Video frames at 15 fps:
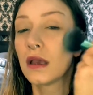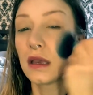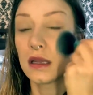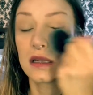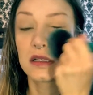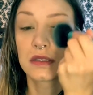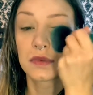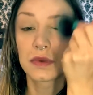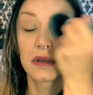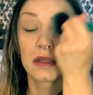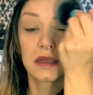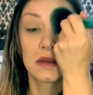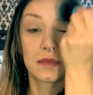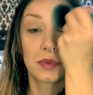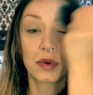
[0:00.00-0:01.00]
It is
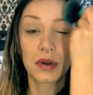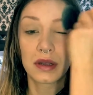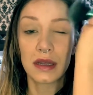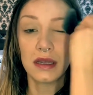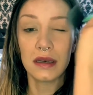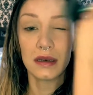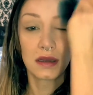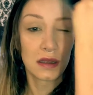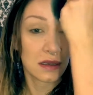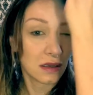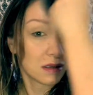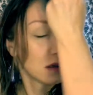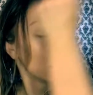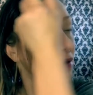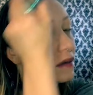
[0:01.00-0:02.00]
really important
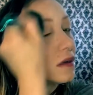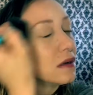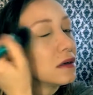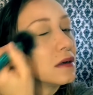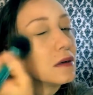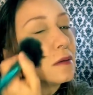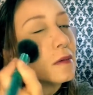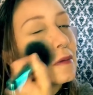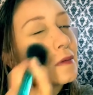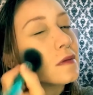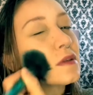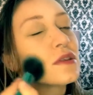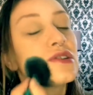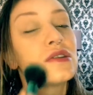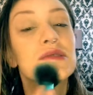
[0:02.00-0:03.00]

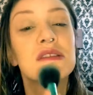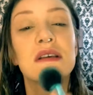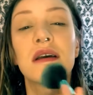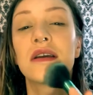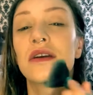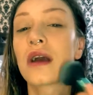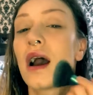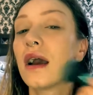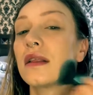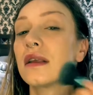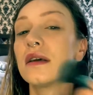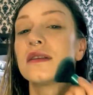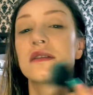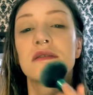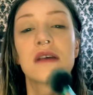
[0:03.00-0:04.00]
to set your
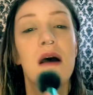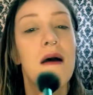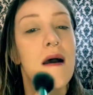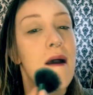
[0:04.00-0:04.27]
eyelids.